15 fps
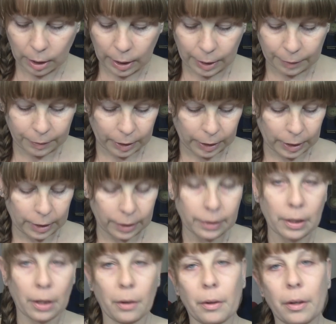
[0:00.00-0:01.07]
I have to get it.
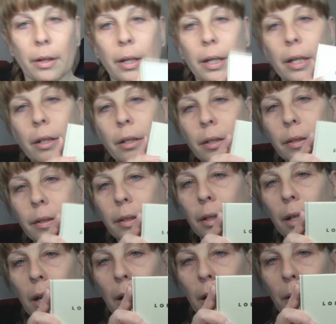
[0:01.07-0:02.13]
So here's
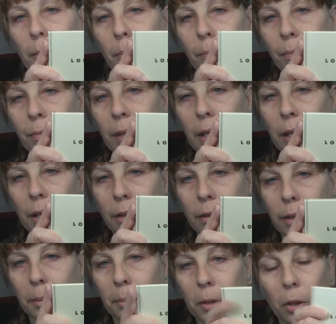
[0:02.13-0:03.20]
the
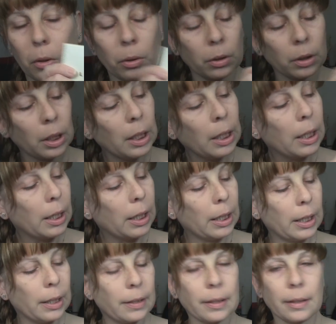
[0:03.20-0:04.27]
Unzipped Gold.
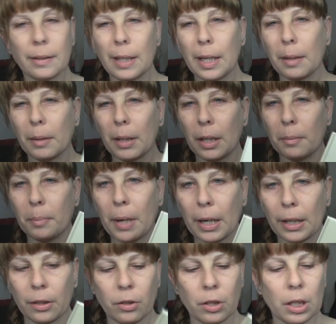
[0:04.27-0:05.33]
It's the same kind of
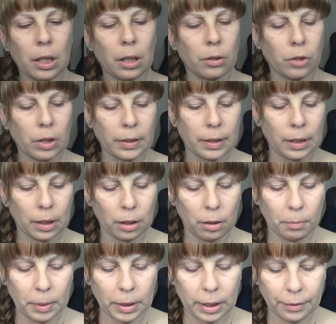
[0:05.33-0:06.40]
packaging, just a
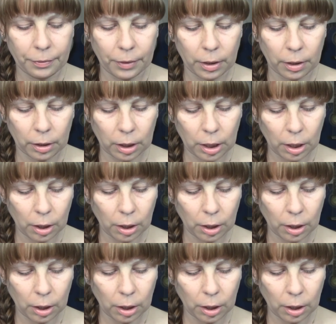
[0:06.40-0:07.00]
little bit different